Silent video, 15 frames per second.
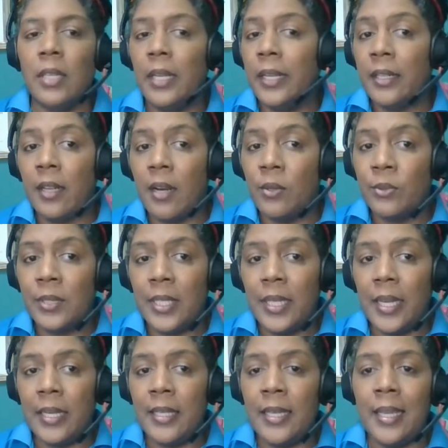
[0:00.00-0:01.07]
encounter
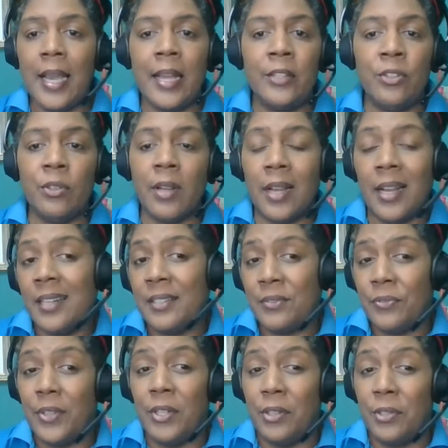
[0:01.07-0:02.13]
any and you can't
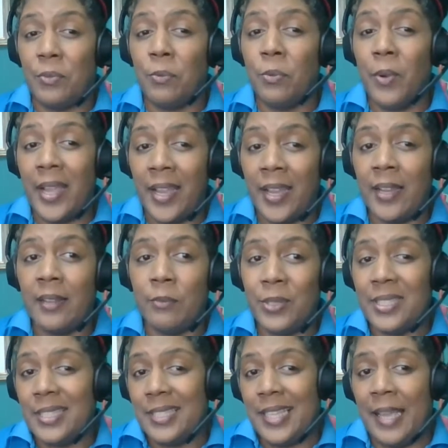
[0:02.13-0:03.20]
figure out
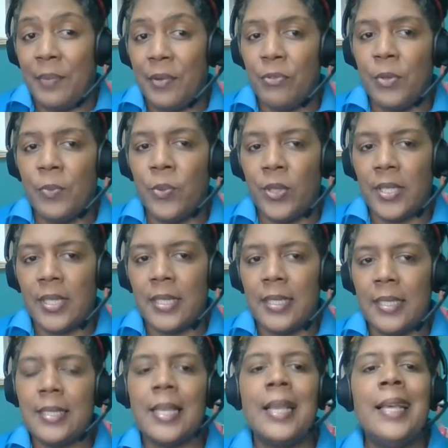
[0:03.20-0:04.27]
what type of report it
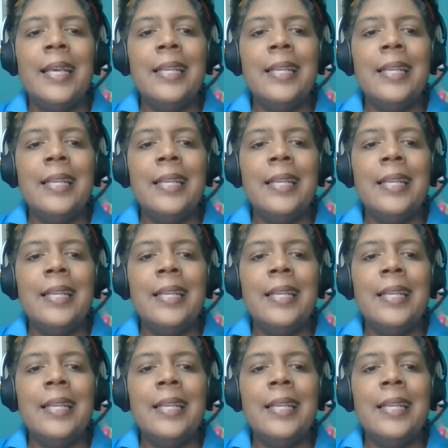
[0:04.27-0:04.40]
is,